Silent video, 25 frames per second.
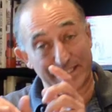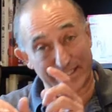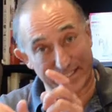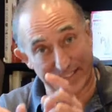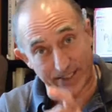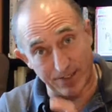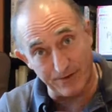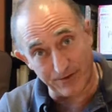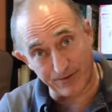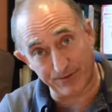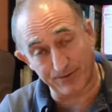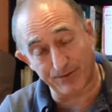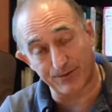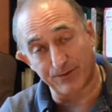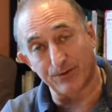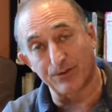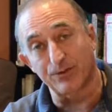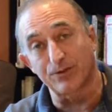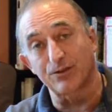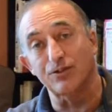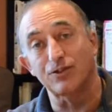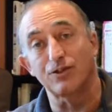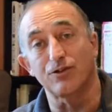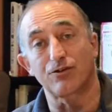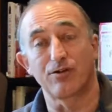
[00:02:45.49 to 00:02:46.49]

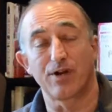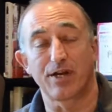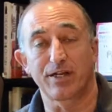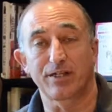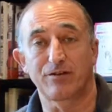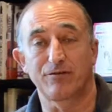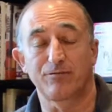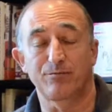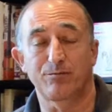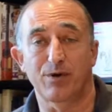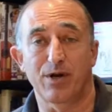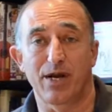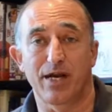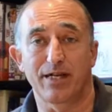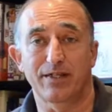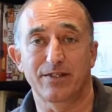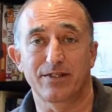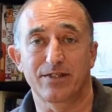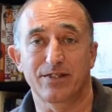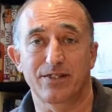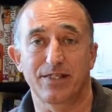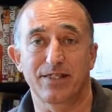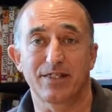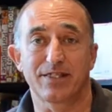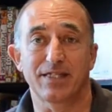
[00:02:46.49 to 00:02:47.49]
different corrective
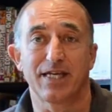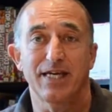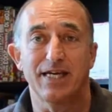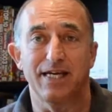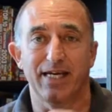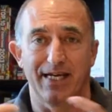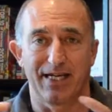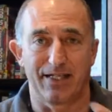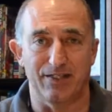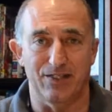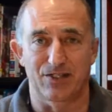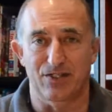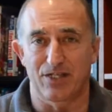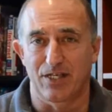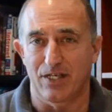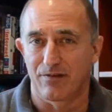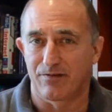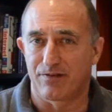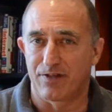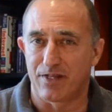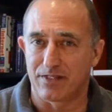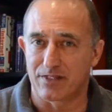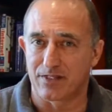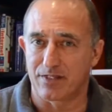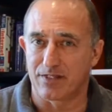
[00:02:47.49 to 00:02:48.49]
practices and see if
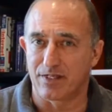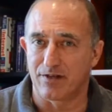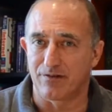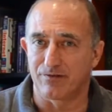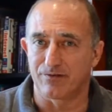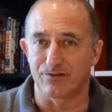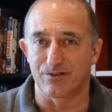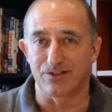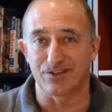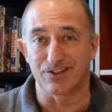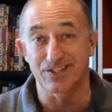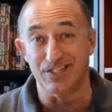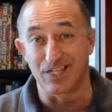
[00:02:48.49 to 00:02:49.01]
there's a difference.